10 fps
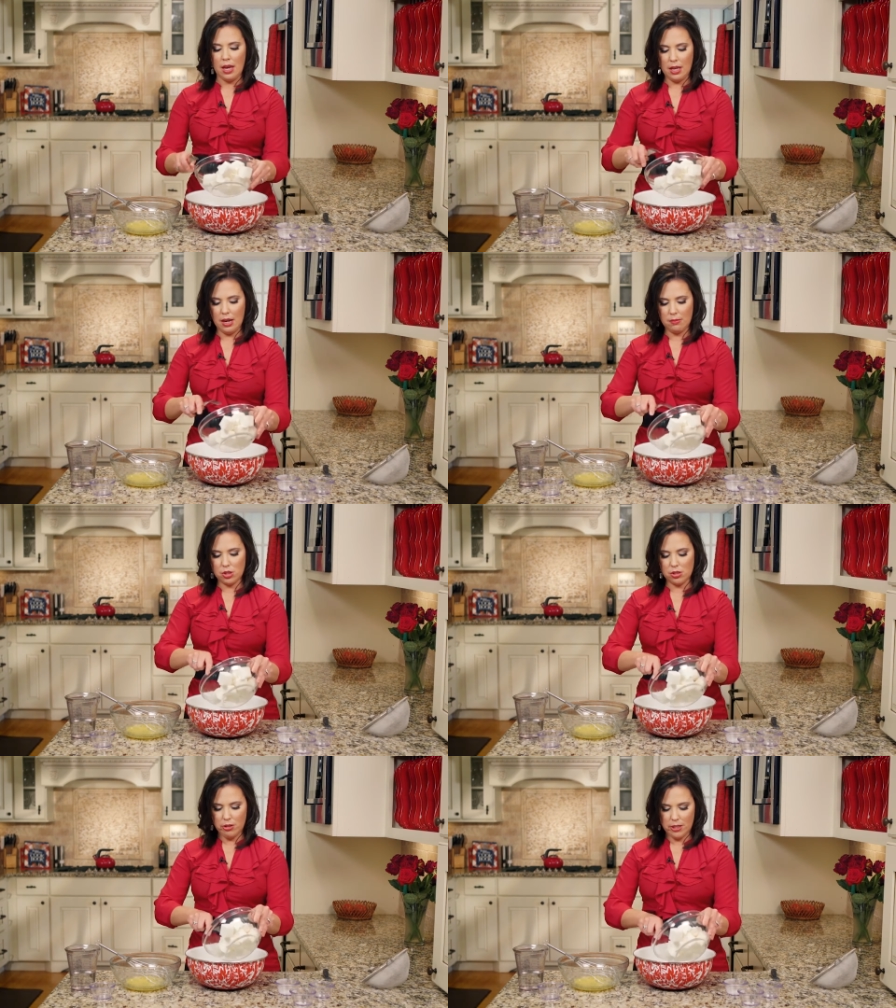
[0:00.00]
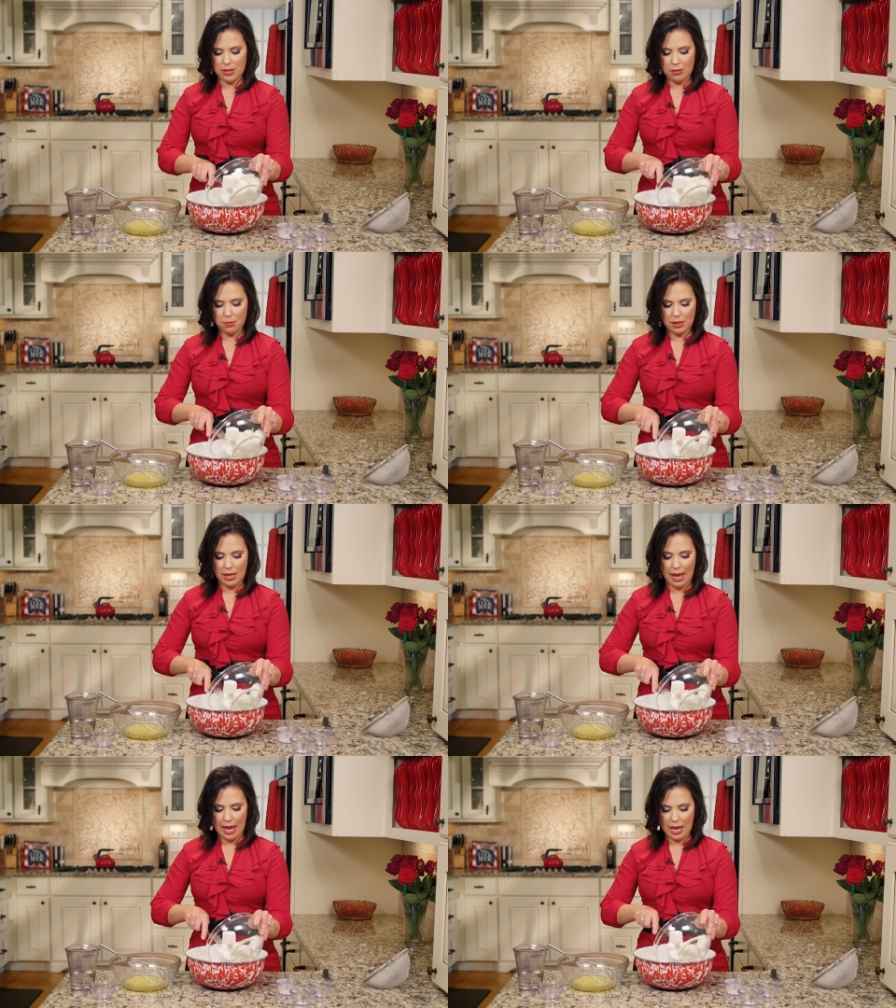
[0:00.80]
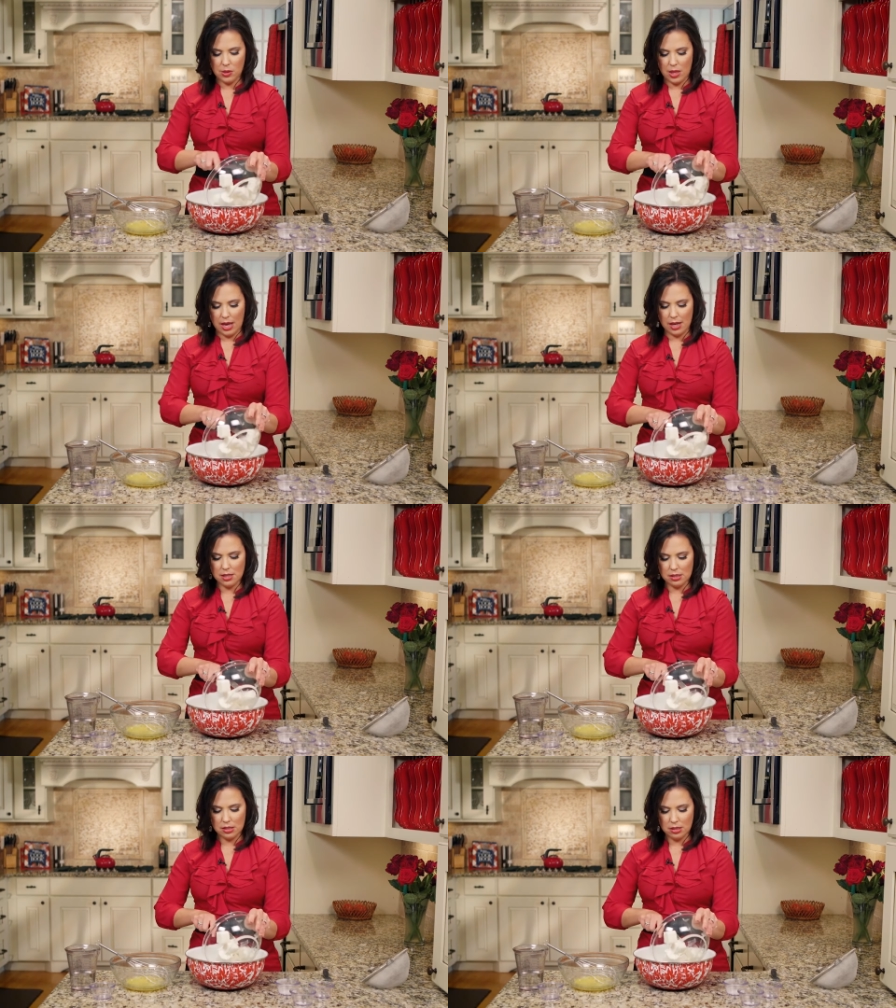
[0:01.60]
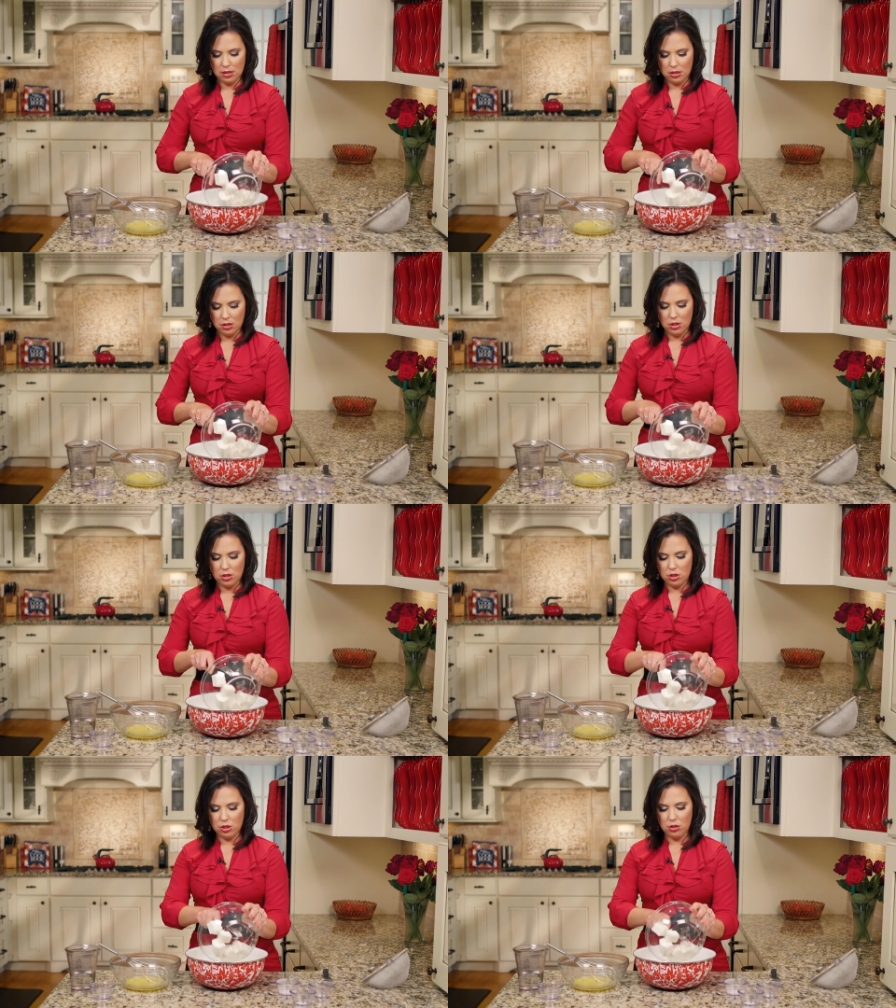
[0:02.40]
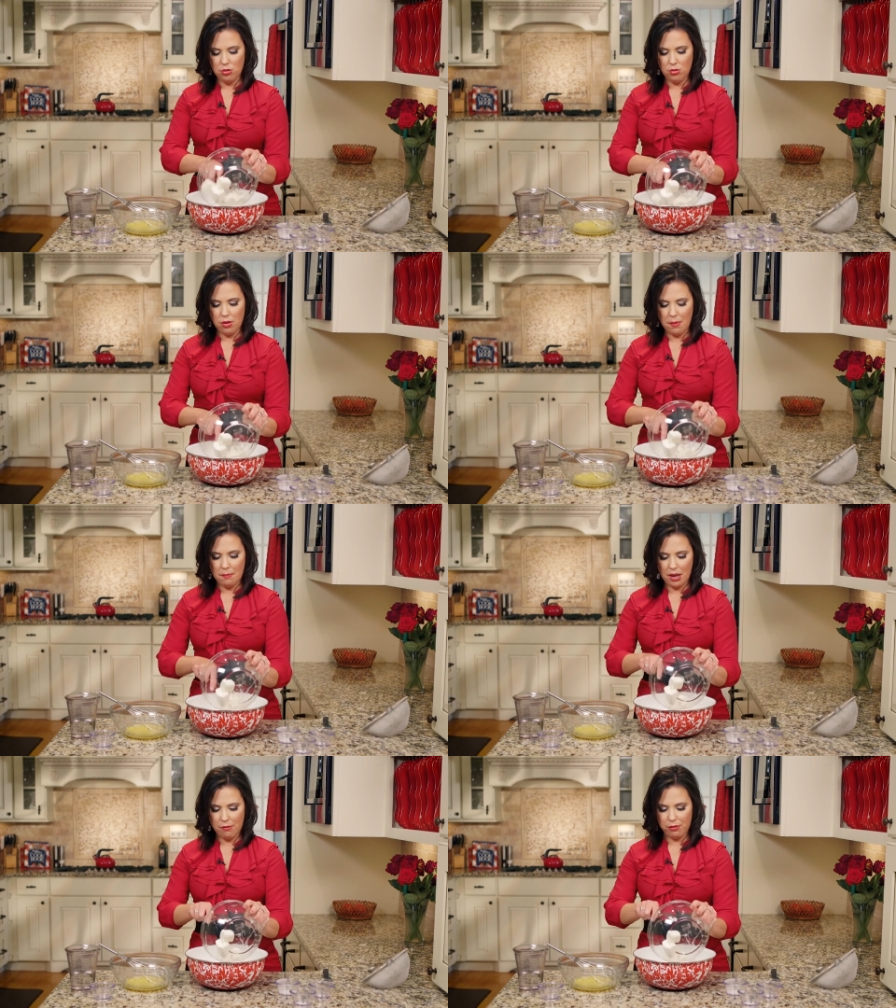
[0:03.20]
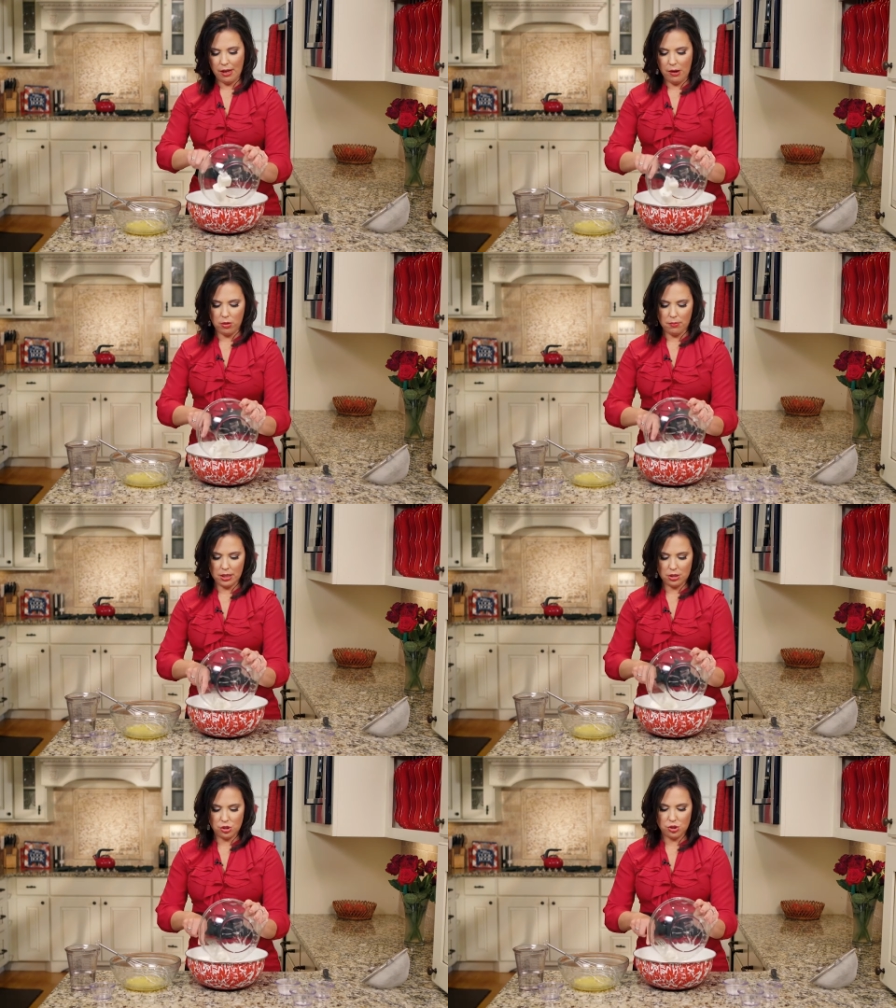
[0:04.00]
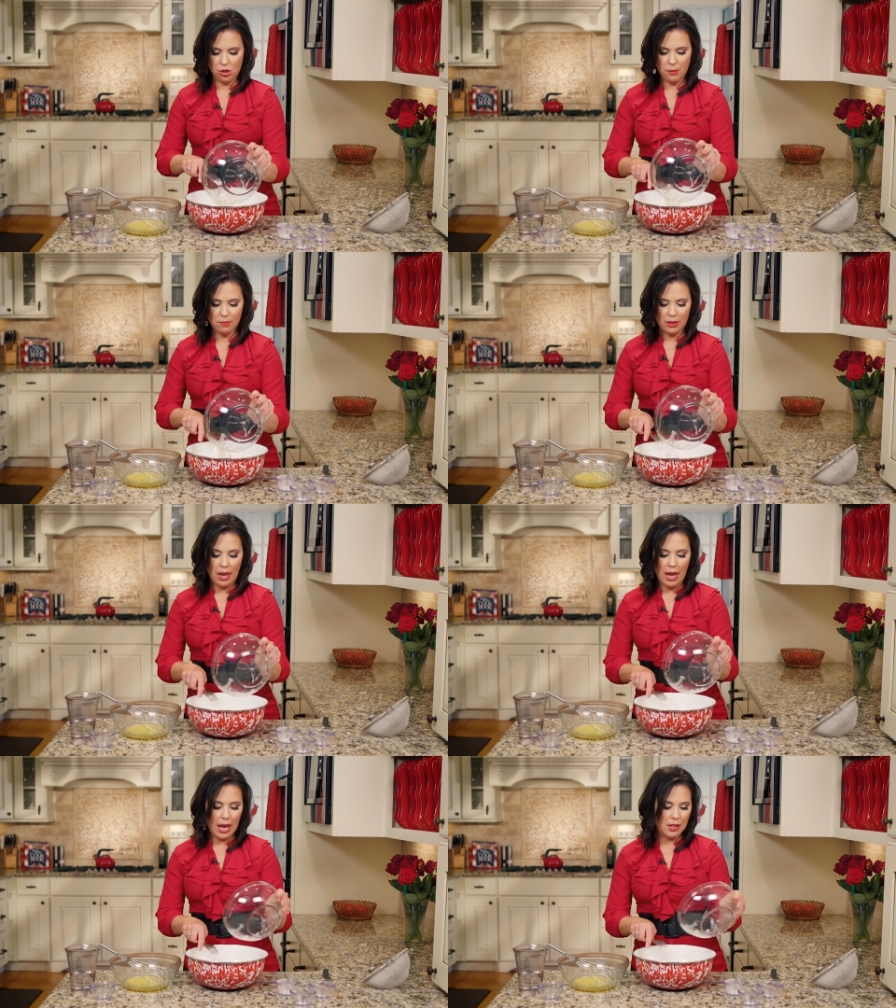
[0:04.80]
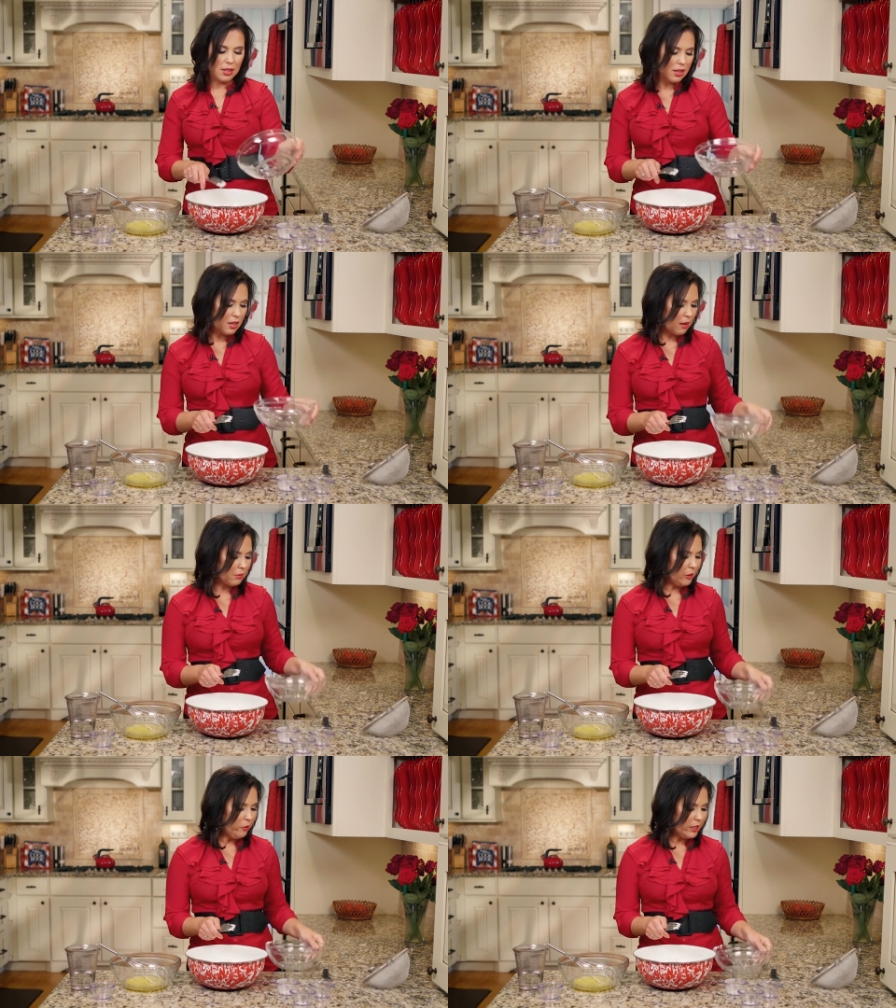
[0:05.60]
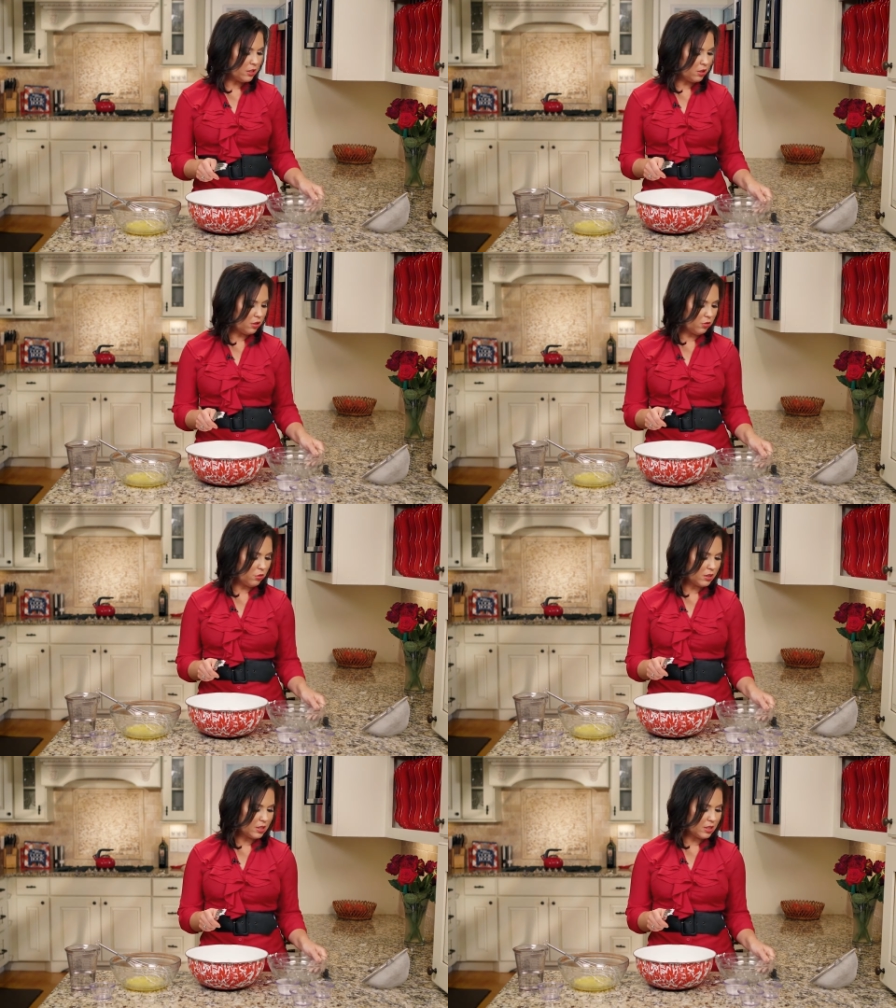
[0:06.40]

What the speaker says: And I'm just going to simply add that to my flour mixture. And then I'm going to